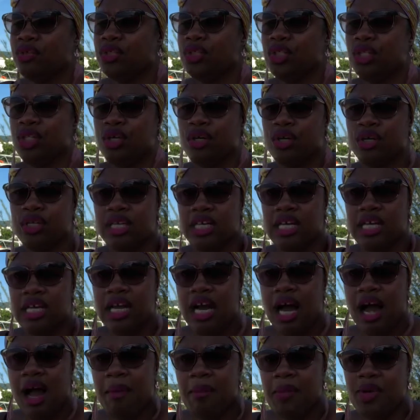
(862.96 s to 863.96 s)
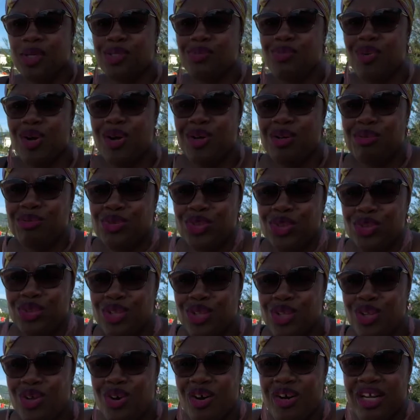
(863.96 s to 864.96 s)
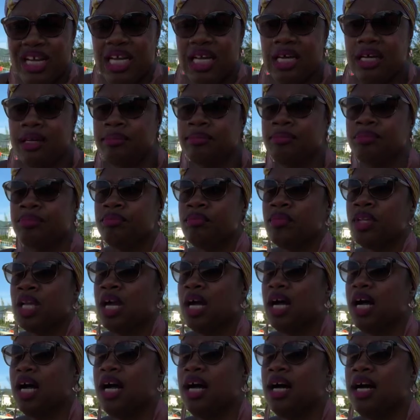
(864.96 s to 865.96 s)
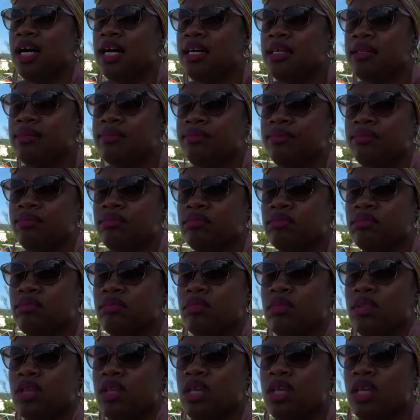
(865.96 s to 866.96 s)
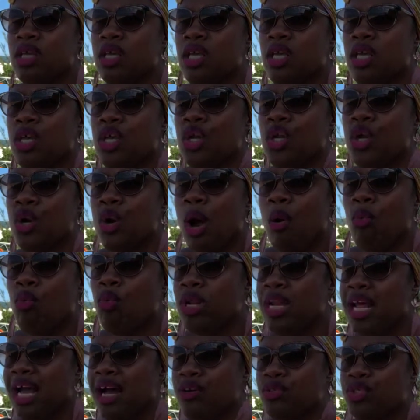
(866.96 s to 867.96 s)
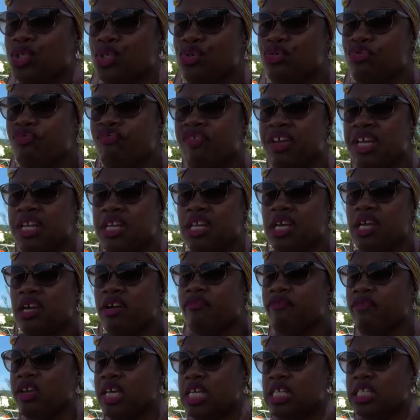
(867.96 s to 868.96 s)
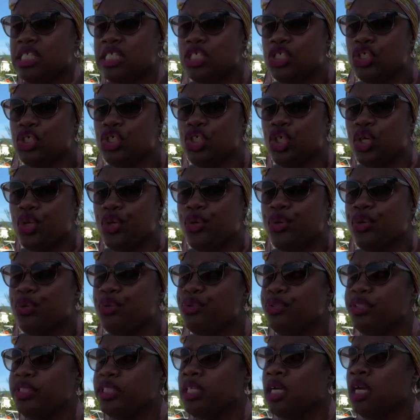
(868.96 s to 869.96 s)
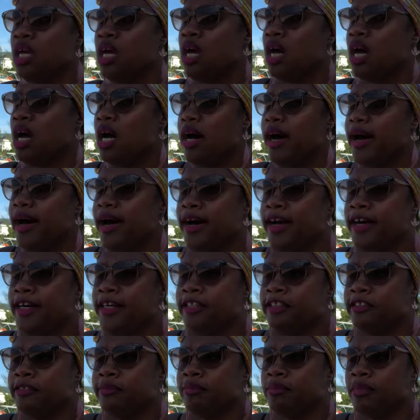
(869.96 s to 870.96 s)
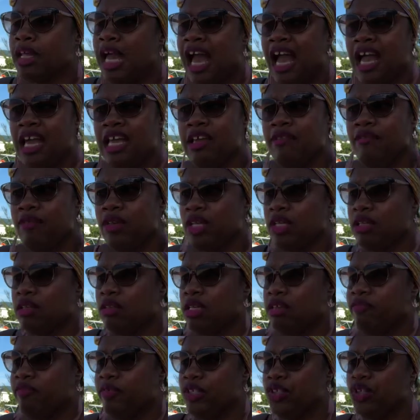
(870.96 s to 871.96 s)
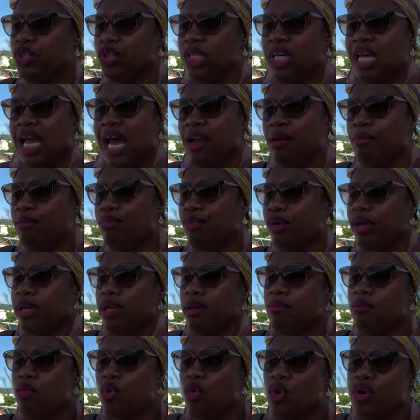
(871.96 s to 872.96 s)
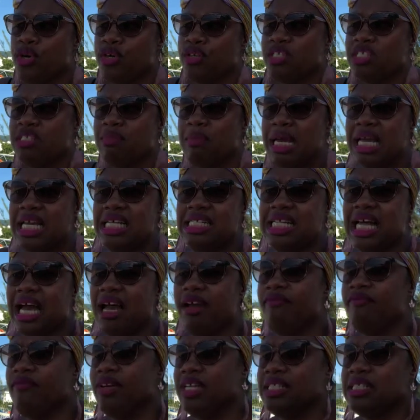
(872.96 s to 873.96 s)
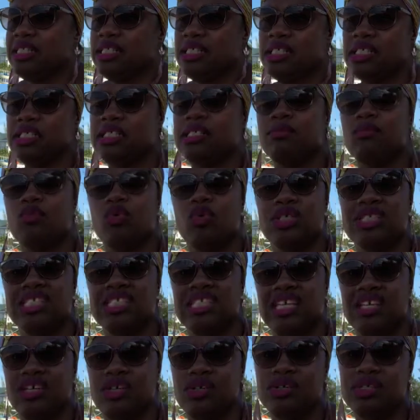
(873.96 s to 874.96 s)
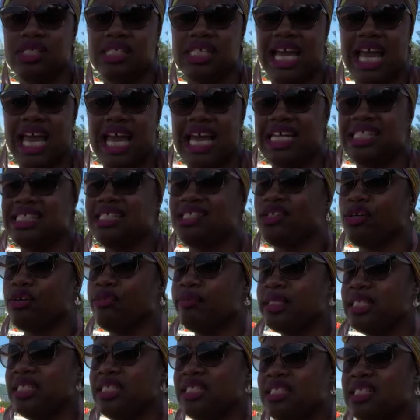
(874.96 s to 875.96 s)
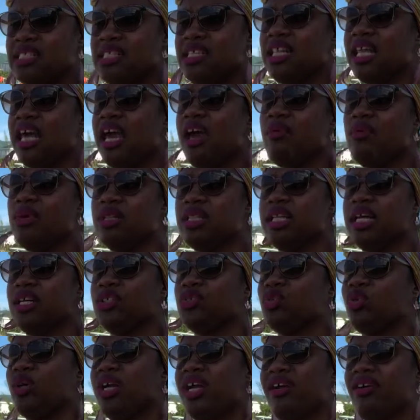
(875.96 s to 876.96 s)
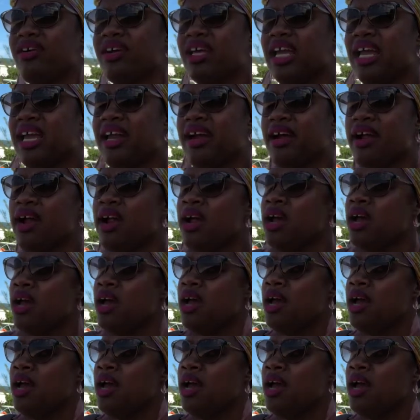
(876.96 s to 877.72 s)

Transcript: to learn the e-commerce. Welcome, Gloria. I went out to vending events and shows. I even eventually got a brick and mortar space. I invested in some more skills to add services to that with natural hair care